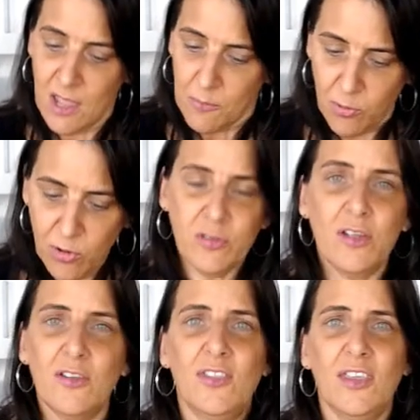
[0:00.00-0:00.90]
pull
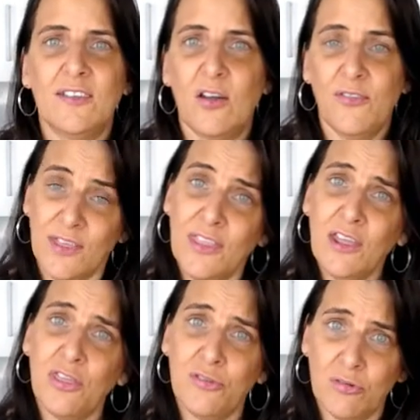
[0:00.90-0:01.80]
those things off and
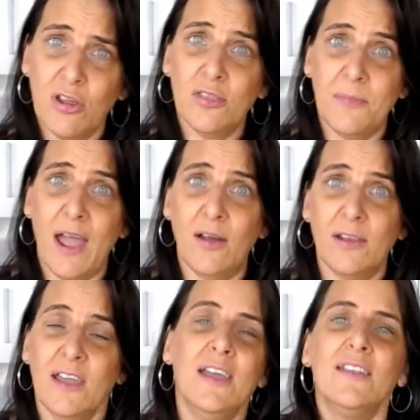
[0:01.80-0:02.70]
they throw them out.
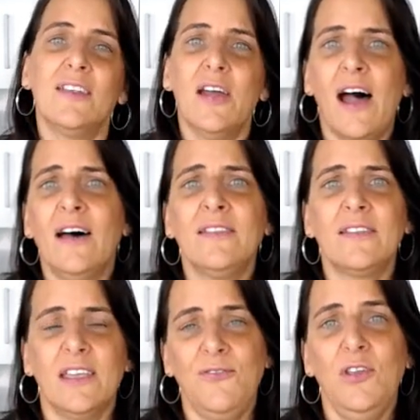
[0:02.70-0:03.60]
So ask
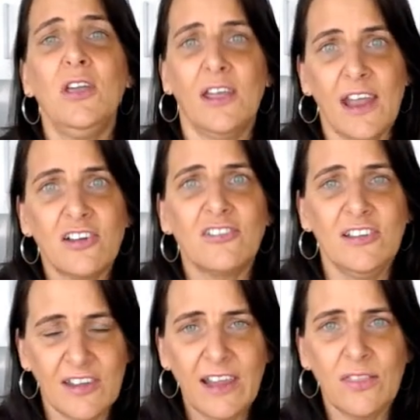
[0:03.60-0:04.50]
if you can actually
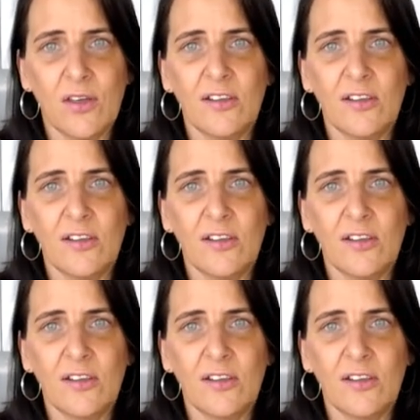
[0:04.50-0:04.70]
take those